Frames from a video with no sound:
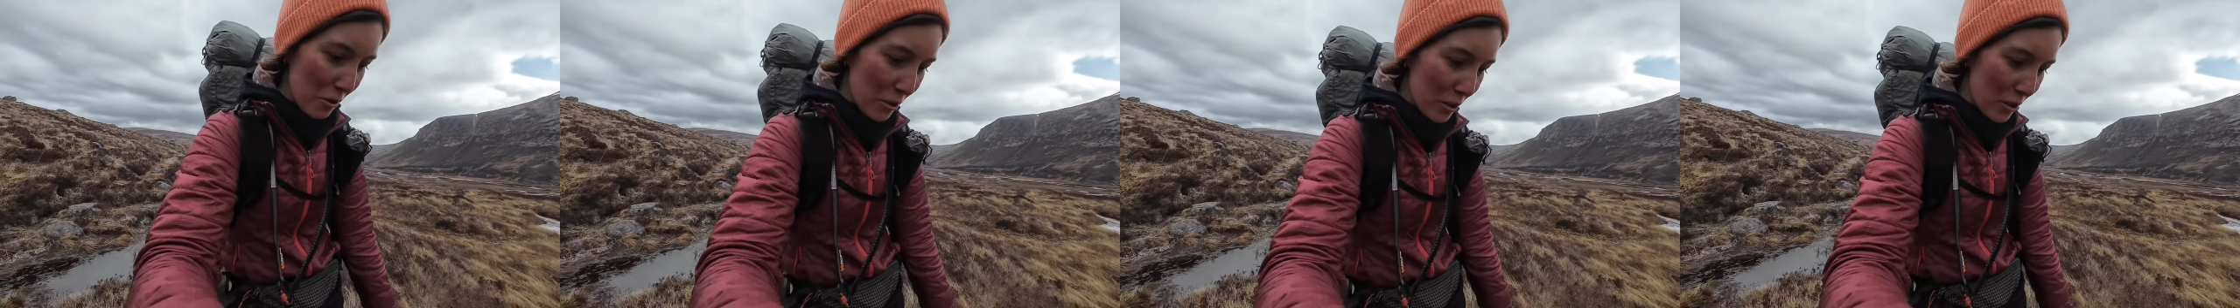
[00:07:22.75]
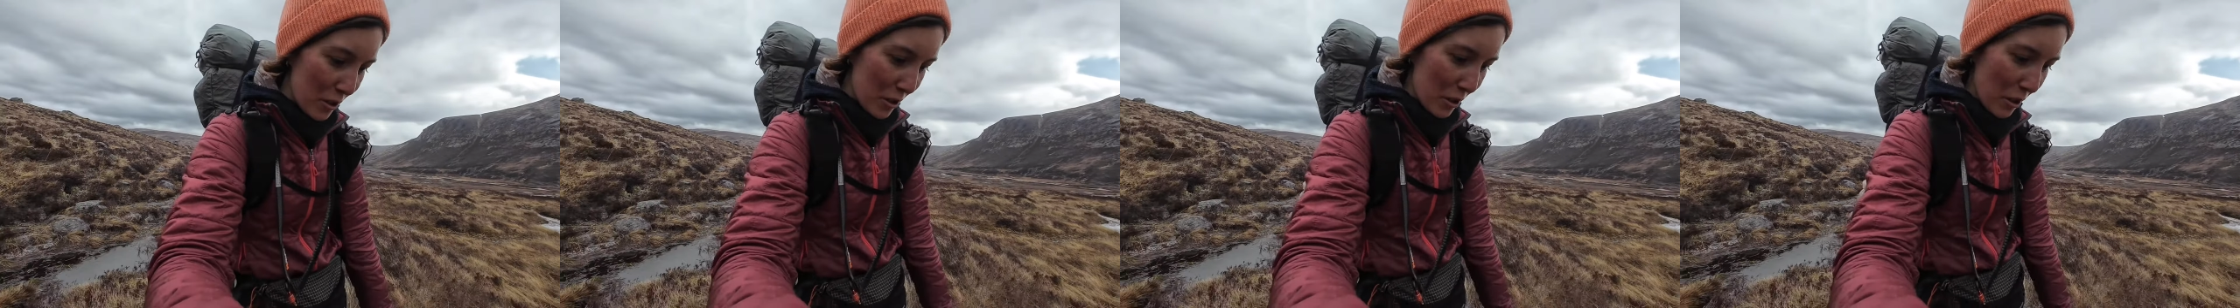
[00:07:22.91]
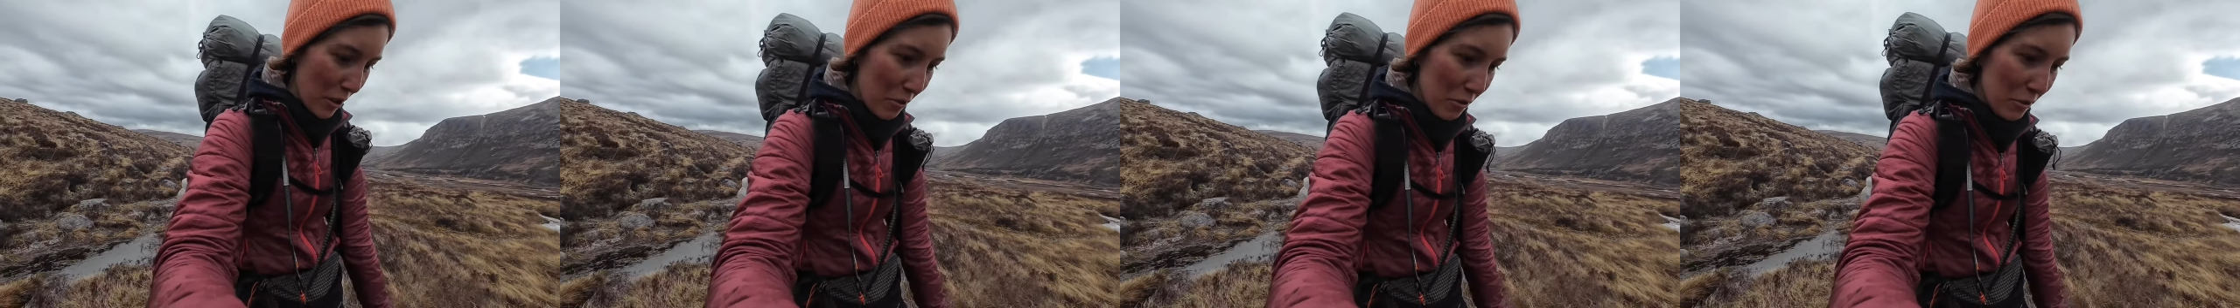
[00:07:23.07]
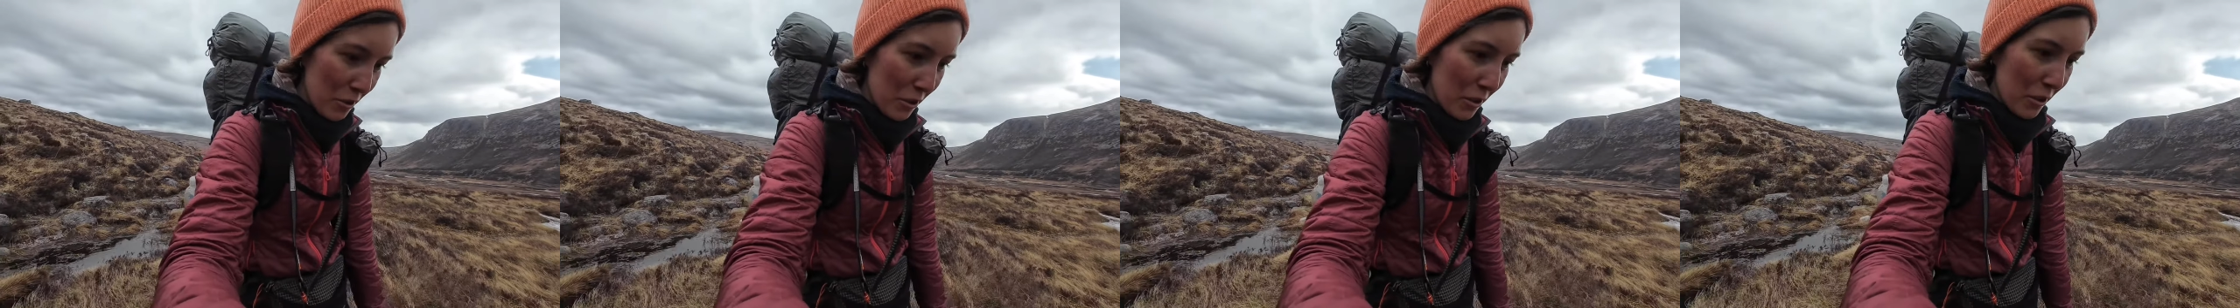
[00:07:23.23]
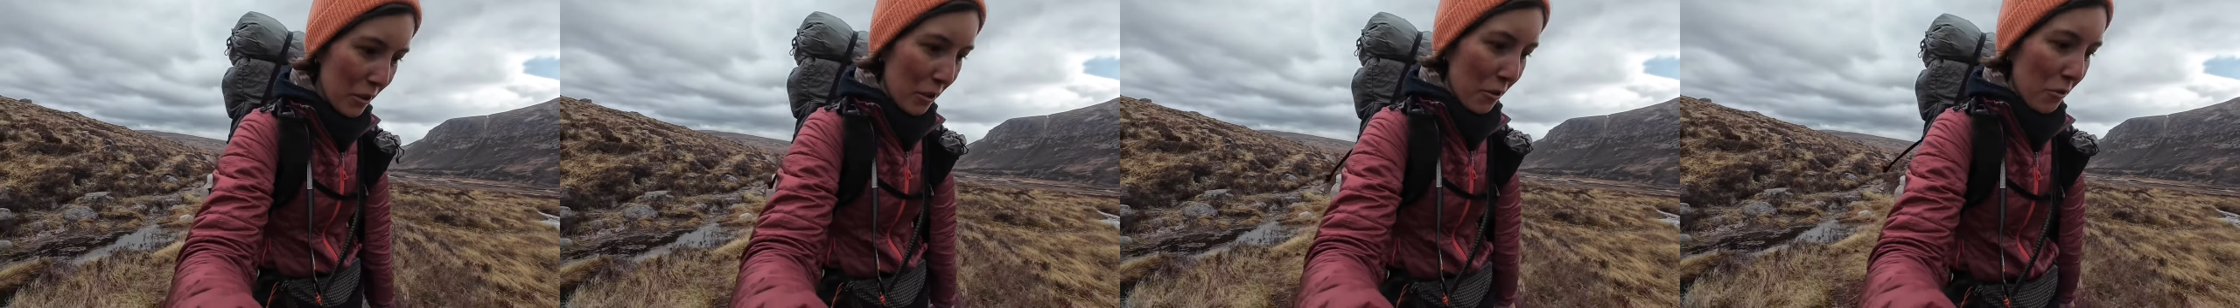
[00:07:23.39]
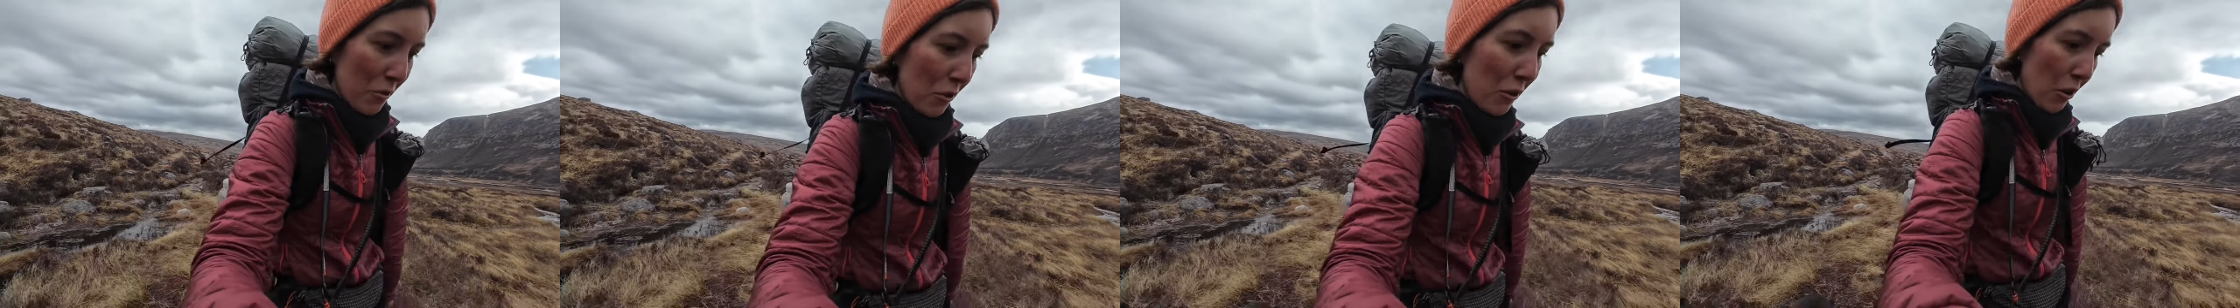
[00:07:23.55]
so,
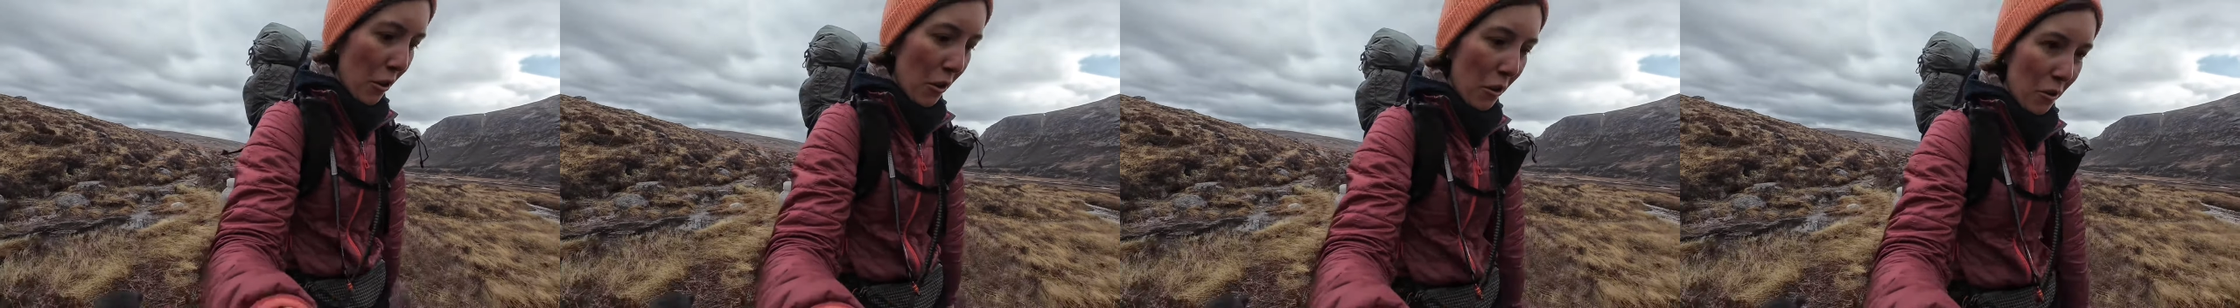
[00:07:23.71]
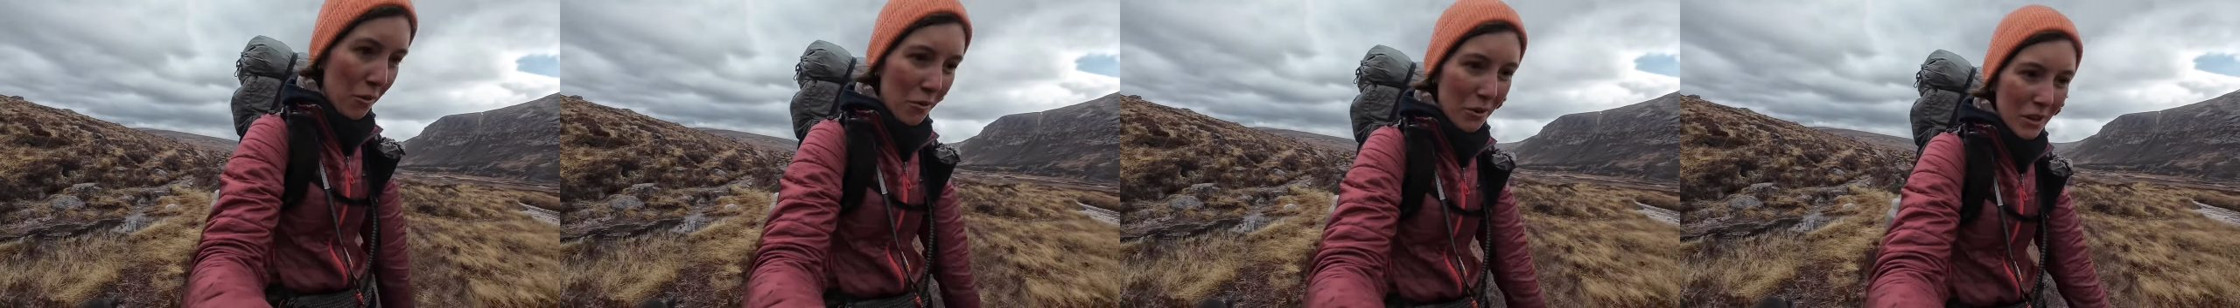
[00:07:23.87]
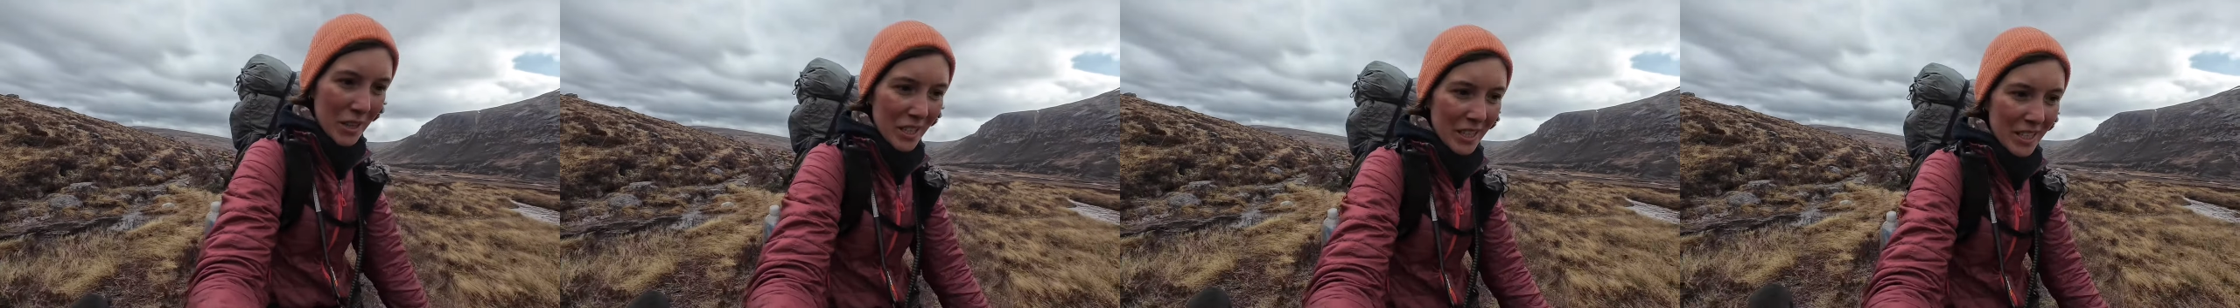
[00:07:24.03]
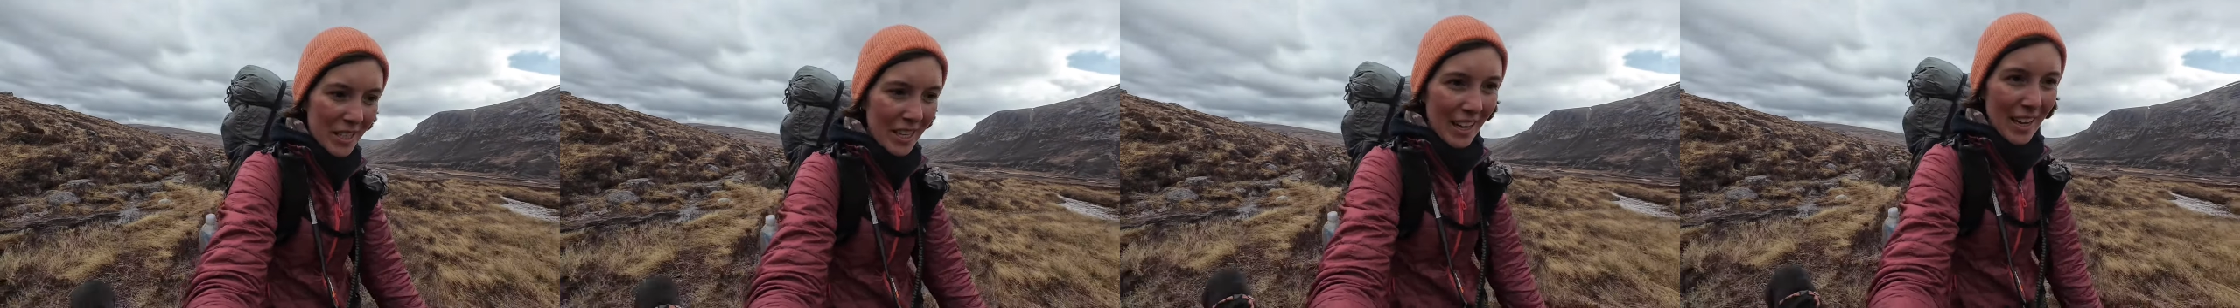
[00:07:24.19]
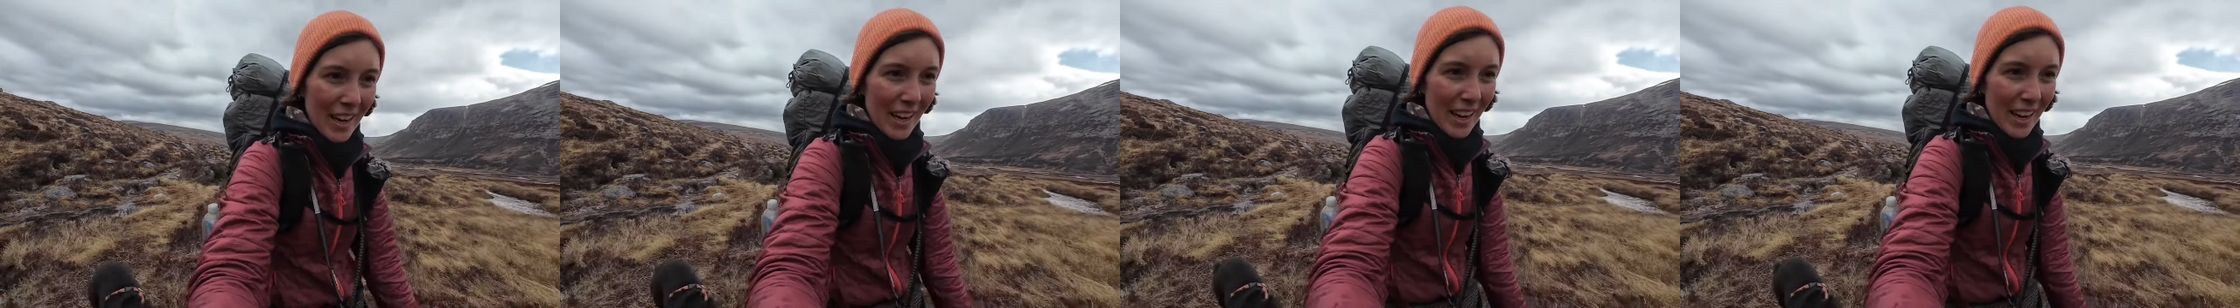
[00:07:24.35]
so cold.